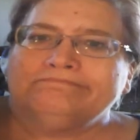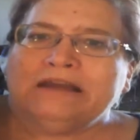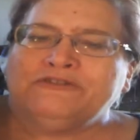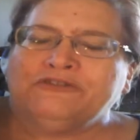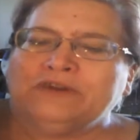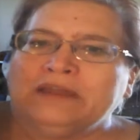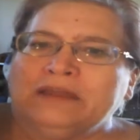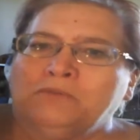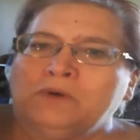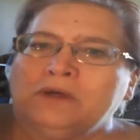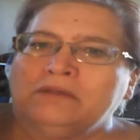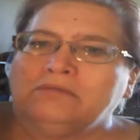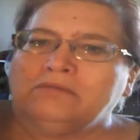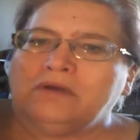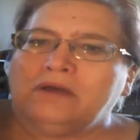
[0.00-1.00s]
forget
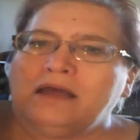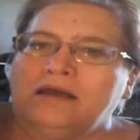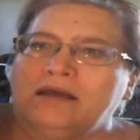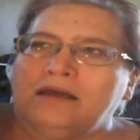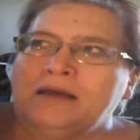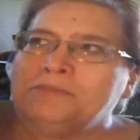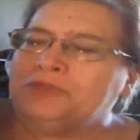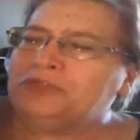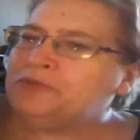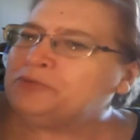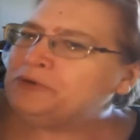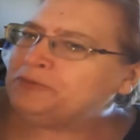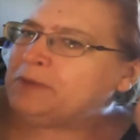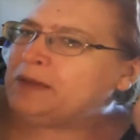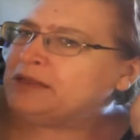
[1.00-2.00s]
what, I put the
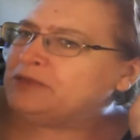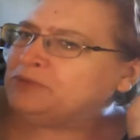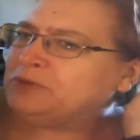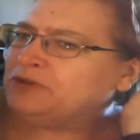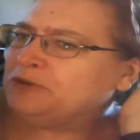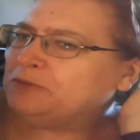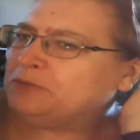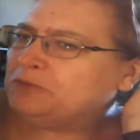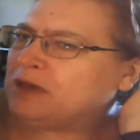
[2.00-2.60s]
response, was it,